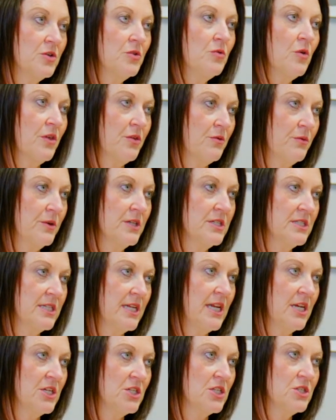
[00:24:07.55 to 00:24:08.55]
who are the real
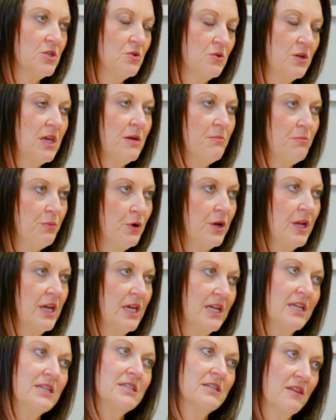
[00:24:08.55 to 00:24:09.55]
estate agents who keep putting
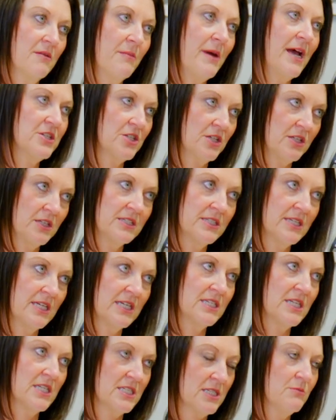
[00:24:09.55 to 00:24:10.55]
it into the magic listing
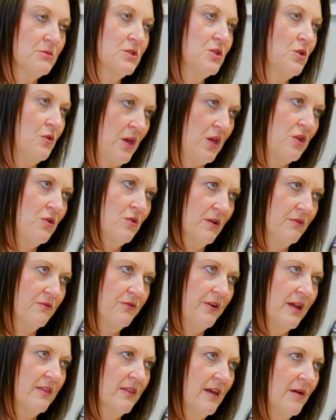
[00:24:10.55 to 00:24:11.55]
system so that you can
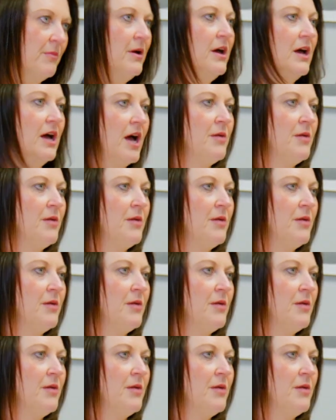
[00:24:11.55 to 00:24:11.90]
find them.